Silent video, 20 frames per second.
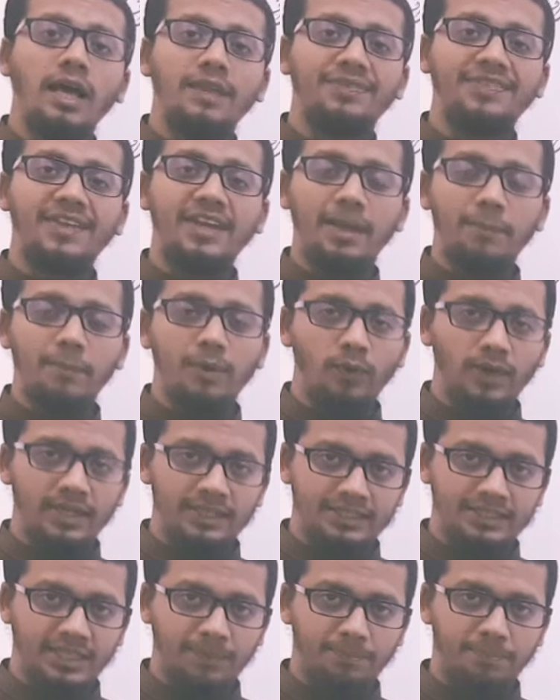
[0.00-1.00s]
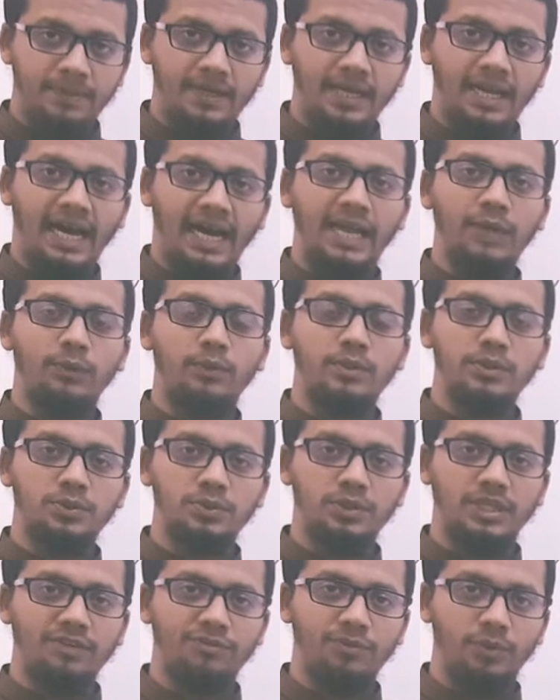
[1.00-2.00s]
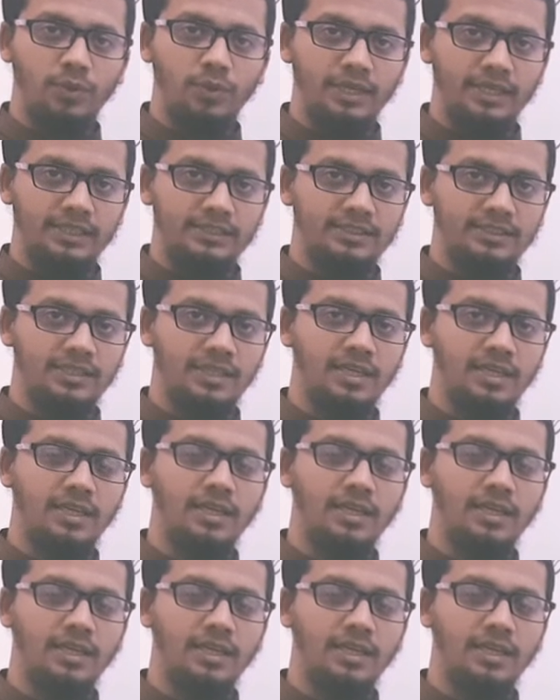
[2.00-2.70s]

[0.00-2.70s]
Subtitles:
the number one tip I want to give you is,